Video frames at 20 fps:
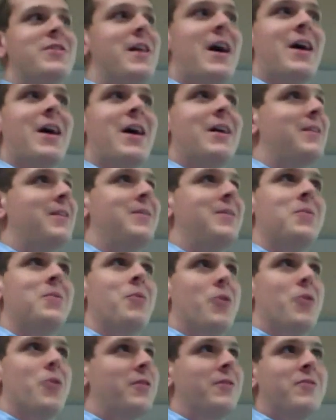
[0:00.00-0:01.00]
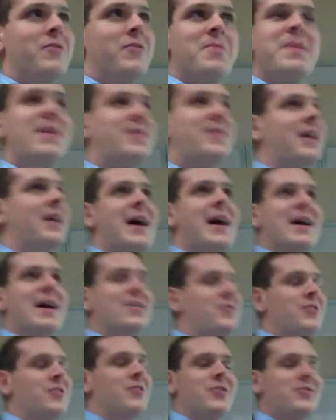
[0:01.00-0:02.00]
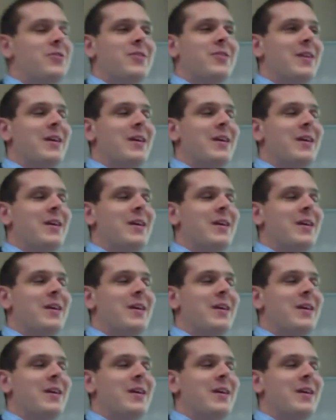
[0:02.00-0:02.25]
not worth it. Repeat the class, just